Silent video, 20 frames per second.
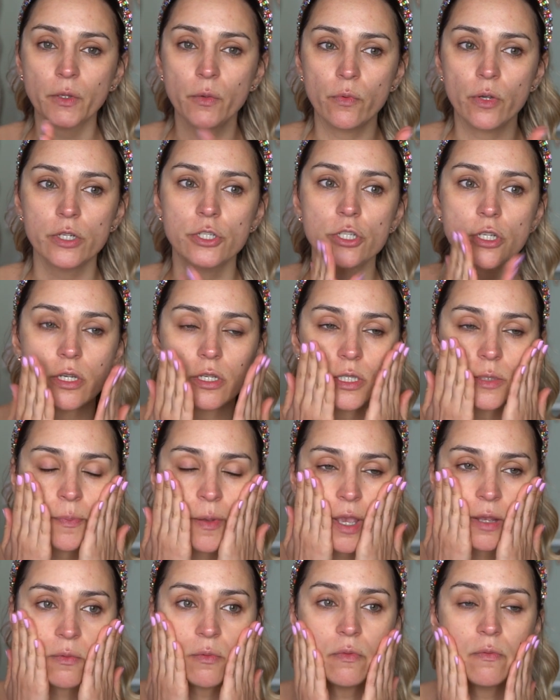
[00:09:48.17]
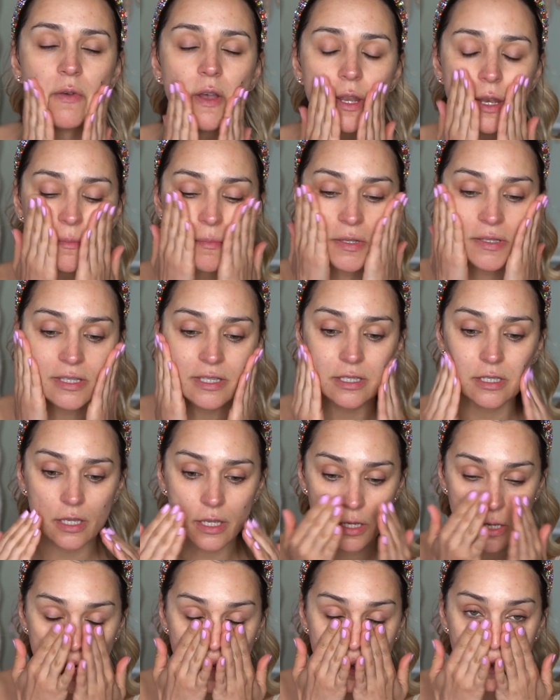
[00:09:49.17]
which is packed with vitamin
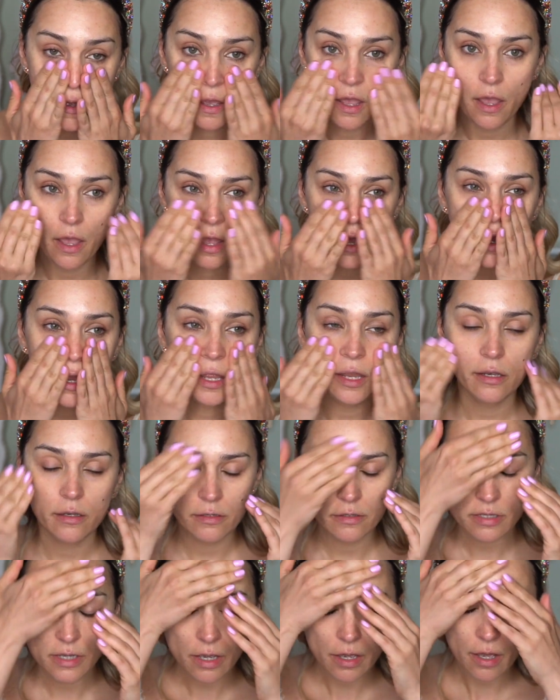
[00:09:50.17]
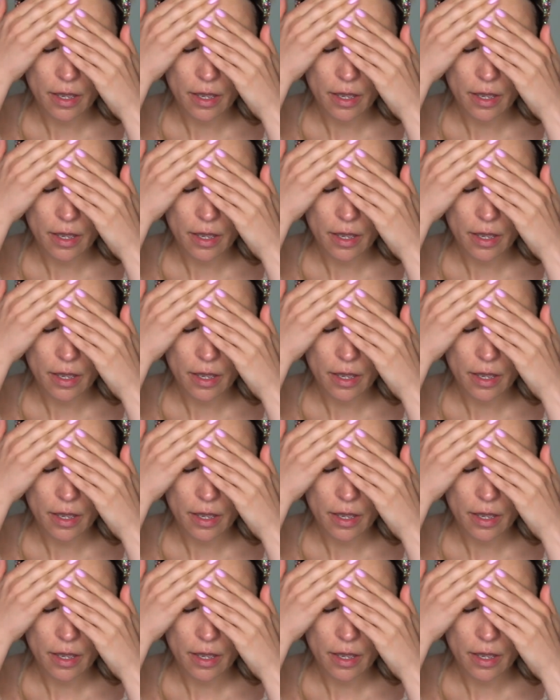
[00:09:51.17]
C, and